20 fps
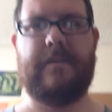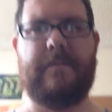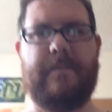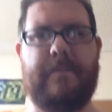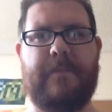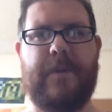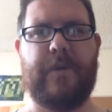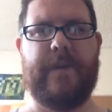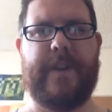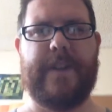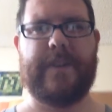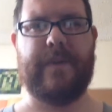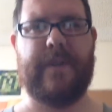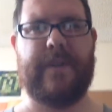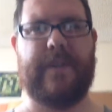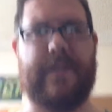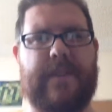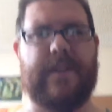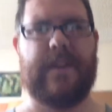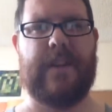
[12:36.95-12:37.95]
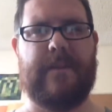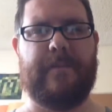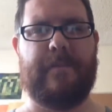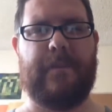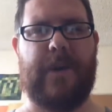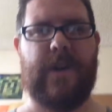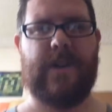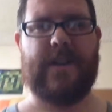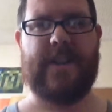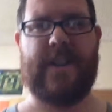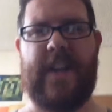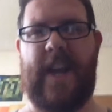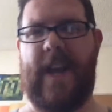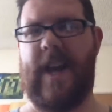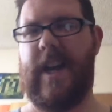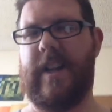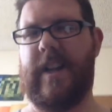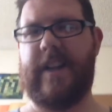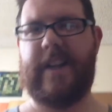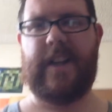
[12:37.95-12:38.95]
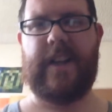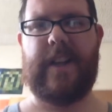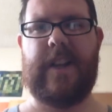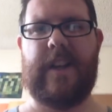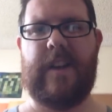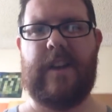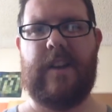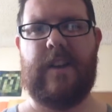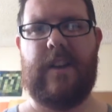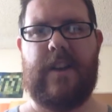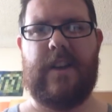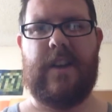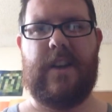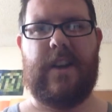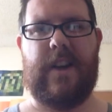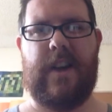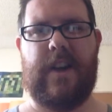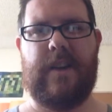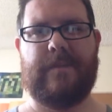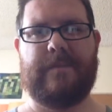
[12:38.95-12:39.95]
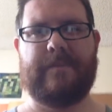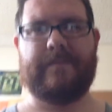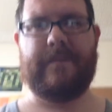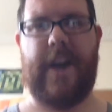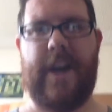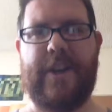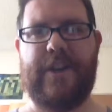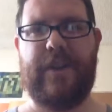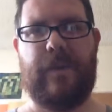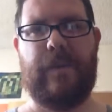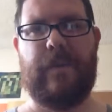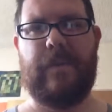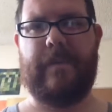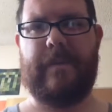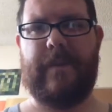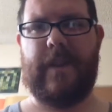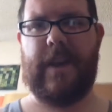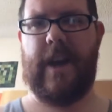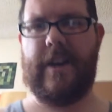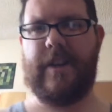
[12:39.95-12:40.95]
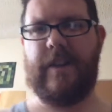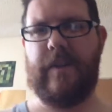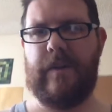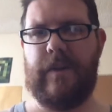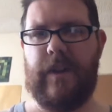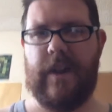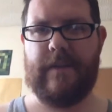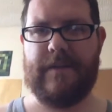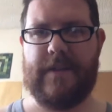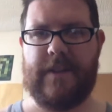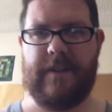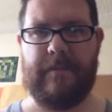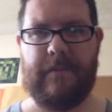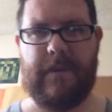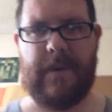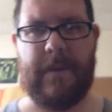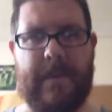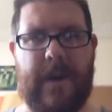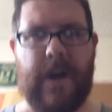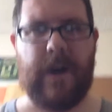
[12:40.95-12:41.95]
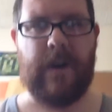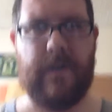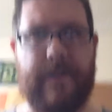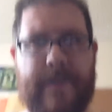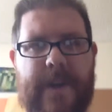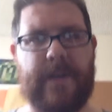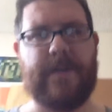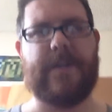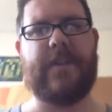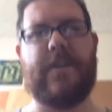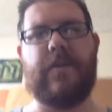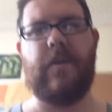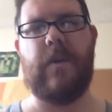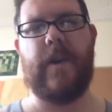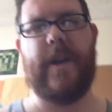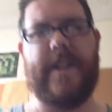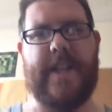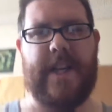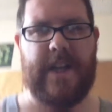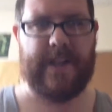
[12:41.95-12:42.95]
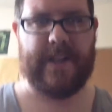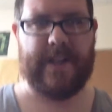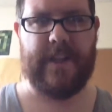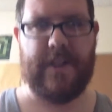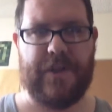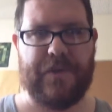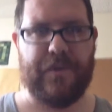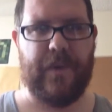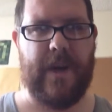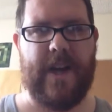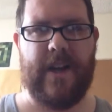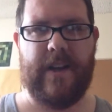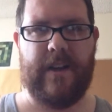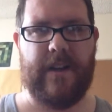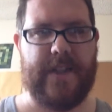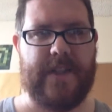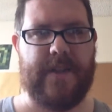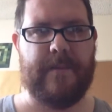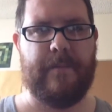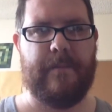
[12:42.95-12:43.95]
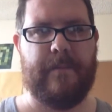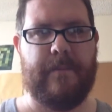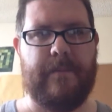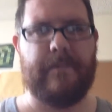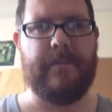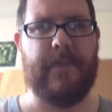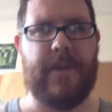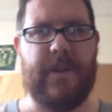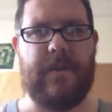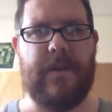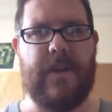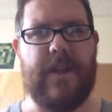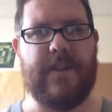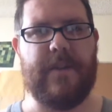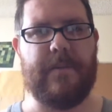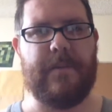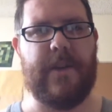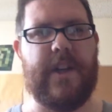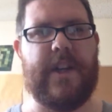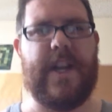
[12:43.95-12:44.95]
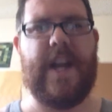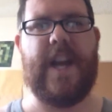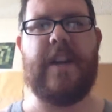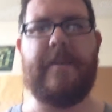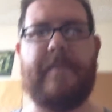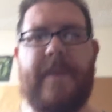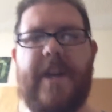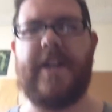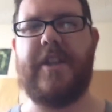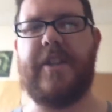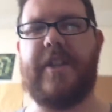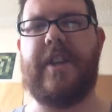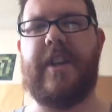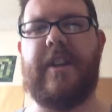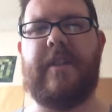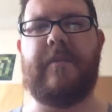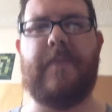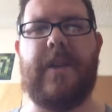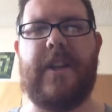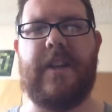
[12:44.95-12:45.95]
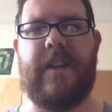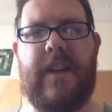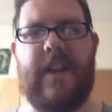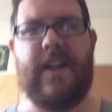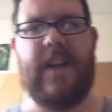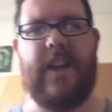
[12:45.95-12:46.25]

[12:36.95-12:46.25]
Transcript: movies with personality. I do love some heartfelt storytelling as well, some good animation, but